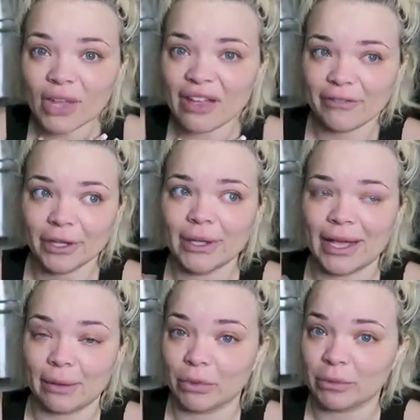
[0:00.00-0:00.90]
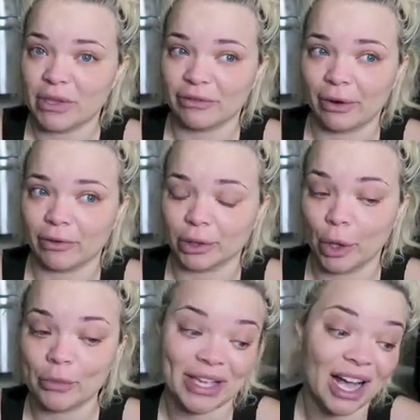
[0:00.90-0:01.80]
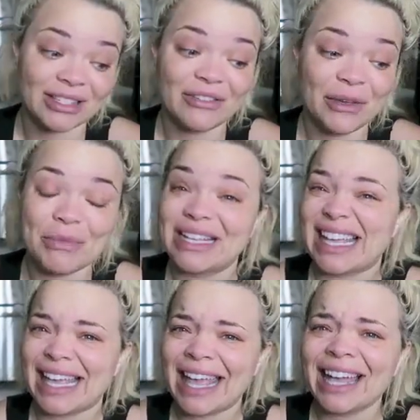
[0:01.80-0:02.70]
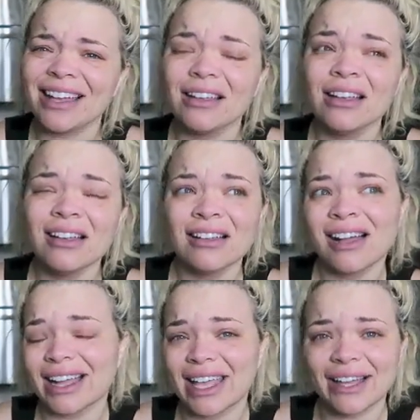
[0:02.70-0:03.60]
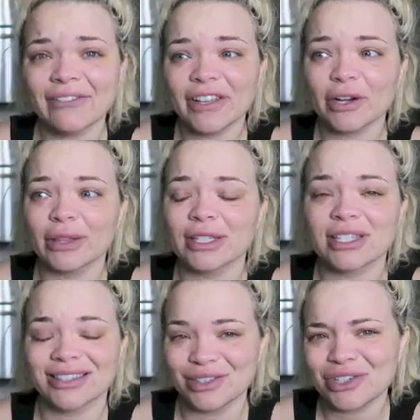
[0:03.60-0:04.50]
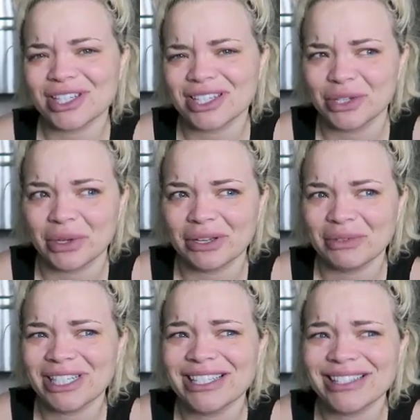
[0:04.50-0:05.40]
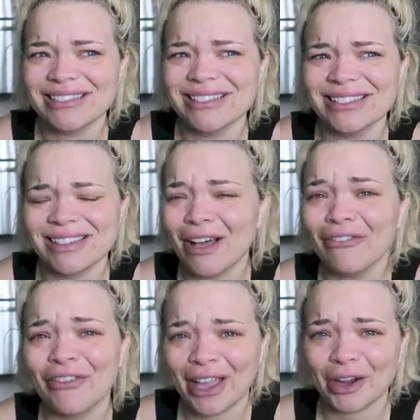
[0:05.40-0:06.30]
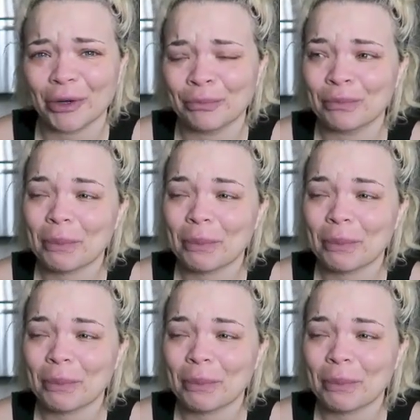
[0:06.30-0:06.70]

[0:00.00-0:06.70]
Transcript: I feel like I'm going to be forever alone because of it, because I can't figure out the solution to it, which is not fair.